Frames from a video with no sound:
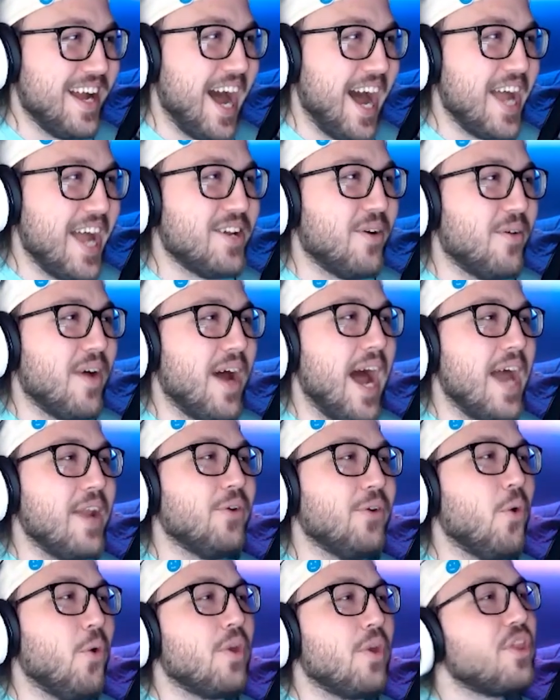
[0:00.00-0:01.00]
don't
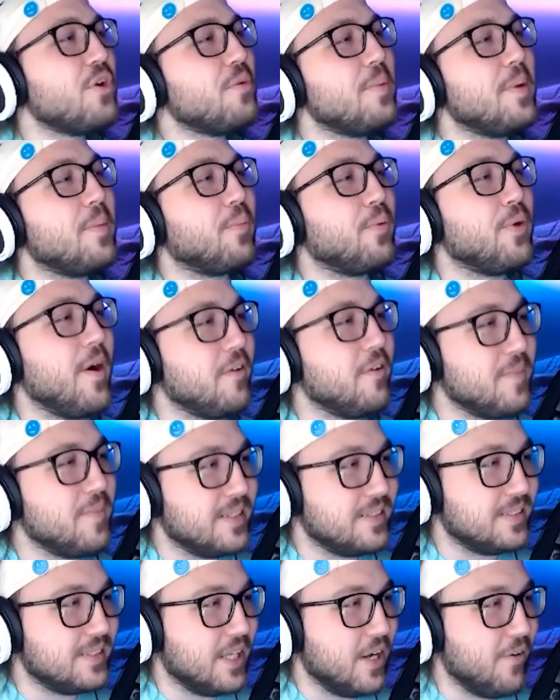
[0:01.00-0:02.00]
know whether to be proud of
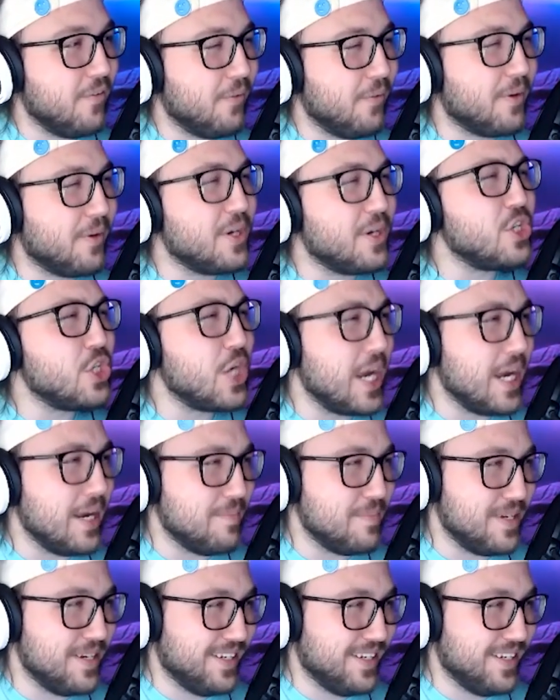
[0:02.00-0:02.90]
myself or ashamed.